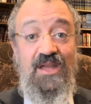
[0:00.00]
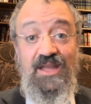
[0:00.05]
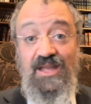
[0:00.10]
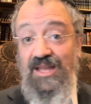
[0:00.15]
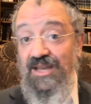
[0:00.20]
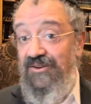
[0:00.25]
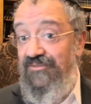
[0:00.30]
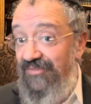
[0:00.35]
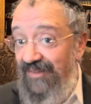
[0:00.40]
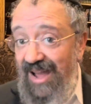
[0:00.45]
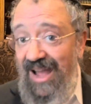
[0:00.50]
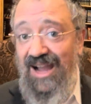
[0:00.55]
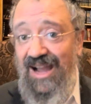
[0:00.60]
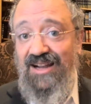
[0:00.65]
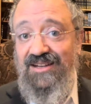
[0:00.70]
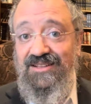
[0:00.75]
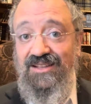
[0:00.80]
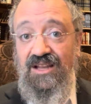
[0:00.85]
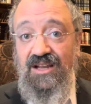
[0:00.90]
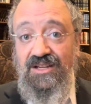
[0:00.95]
In
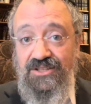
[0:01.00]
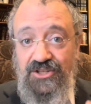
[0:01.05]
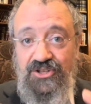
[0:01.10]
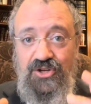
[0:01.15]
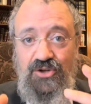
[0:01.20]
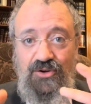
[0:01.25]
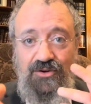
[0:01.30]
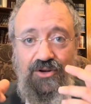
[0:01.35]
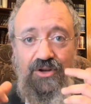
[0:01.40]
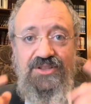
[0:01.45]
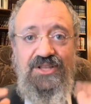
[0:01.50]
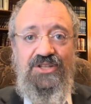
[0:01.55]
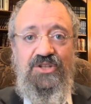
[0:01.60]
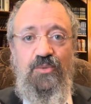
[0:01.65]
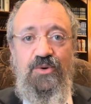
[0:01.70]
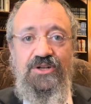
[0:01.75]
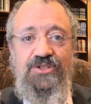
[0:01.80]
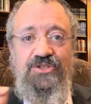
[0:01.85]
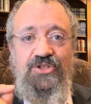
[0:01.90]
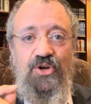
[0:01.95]
fact, did you know that the
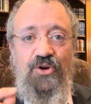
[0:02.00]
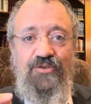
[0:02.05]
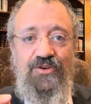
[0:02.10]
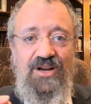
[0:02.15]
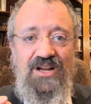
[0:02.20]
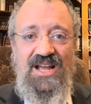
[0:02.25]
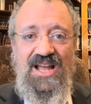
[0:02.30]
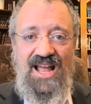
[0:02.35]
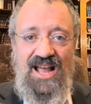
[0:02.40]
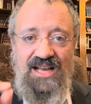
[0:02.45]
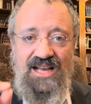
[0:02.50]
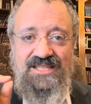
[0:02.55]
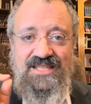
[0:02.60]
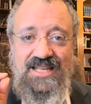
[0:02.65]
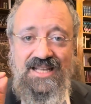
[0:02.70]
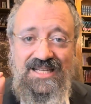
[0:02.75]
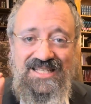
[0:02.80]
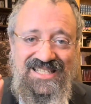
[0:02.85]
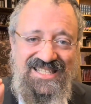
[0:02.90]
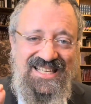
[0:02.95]
word Torah has the
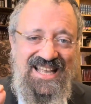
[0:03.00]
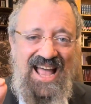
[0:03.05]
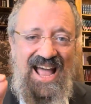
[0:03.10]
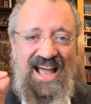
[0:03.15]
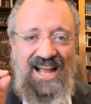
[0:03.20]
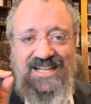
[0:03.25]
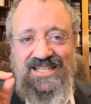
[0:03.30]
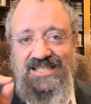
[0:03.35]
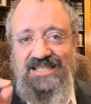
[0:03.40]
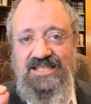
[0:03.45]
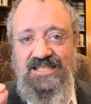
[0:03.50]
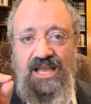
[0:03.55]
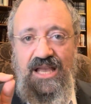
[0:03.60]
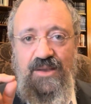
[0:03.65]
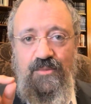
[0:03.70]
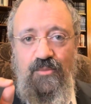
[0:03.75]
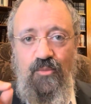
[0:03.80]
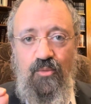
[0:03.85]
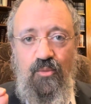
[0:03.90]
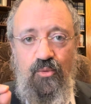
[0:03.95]
exact
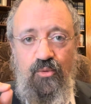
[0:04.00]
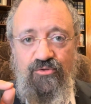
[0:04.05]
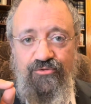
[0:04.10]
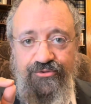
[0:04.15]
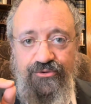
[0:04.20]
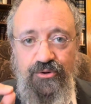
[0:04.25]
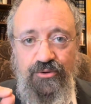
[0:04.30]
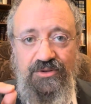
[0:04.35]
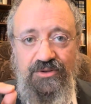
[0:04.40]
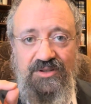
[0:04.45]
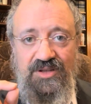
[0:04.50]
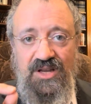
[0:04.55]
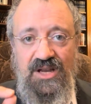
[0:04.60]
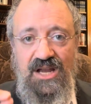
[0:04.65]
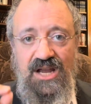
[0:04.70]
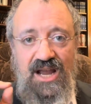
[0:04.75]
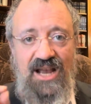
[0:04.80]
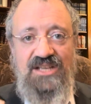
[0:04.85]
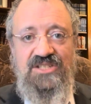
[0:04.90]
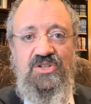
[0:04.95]
same root
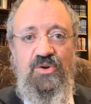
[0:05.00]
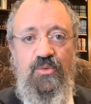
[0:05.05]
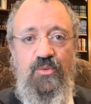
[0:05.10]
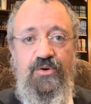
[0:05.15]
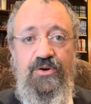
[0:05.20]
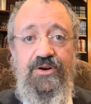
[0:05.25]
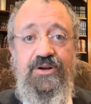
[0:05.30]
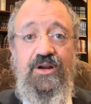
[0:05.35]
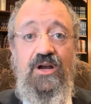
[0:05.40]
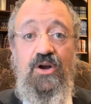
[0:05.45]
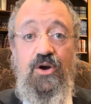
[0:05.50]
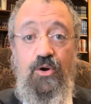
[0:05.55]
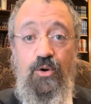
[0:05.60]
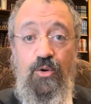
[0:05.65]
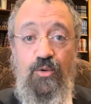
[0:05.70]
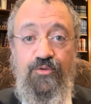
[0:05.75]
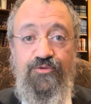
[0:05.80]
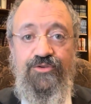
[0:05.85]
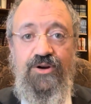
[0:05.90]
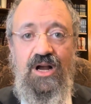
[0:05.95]
as the word
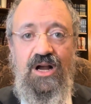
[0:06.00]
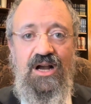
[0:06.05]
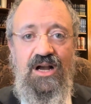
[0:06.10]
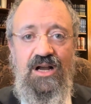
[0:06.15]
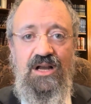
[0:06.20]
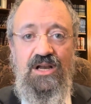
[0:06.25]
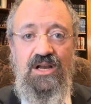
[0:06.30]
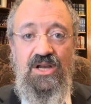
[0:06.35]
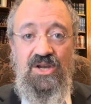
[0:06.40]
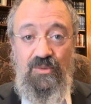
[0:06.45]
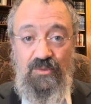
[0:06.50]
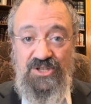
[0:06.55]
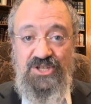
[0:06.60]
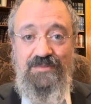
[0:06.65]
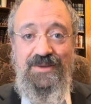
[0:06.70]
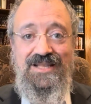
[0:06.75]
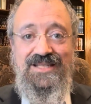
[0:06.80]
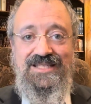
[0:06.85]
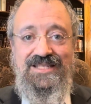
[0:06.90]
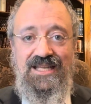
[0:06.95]
hora'ah, which
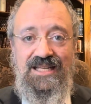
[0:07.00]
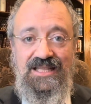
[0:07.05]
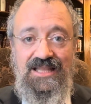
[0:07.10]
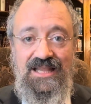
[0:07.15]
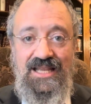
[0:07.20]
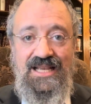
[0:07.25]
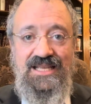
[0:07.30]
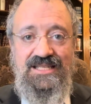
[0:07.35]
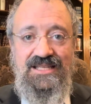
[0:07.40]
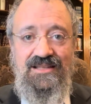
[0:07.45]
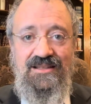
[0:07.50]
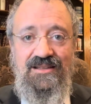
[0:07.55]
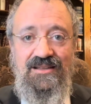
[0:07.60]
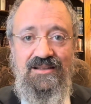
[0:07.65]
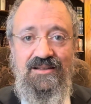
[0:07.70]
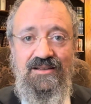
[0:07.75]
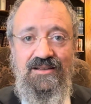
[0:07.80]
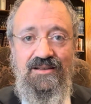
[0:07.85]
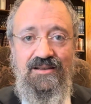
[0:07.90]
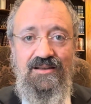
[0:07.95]
means lesson,
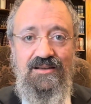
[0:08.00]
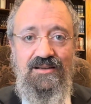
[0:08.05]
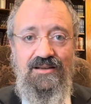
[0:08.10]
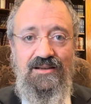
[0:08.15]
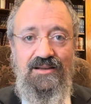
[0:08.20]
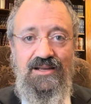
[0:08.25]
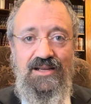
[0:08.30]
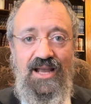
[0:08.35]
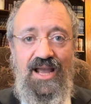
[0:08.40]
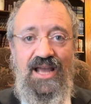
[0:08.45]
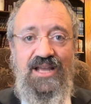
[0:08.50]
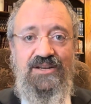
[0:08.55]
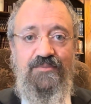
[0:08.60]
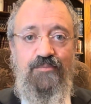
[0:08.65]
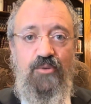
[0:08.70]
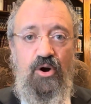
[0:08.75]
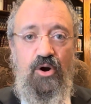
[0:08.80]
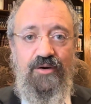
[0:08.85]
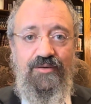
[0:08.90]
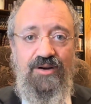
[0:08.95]
and
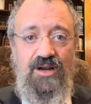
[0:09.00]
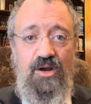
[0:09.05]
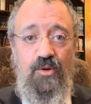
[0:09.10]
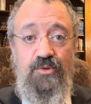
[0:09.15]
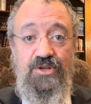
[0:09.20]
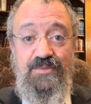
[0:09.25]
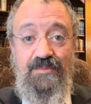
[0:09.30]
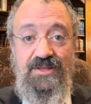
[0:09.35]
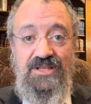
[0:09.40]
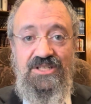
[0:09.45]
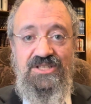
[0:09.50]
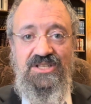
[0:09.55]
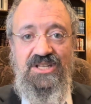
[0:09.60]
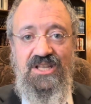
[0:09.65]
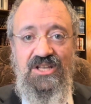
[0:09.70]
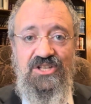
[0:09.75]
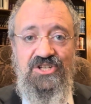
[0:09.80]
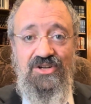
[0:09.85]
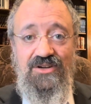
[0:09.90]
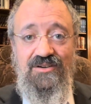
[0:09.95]
mora, which means
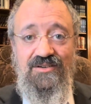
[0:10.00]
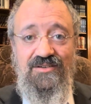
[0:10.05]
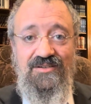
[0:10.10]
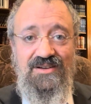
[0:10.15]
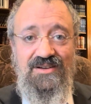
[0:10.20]
teacher?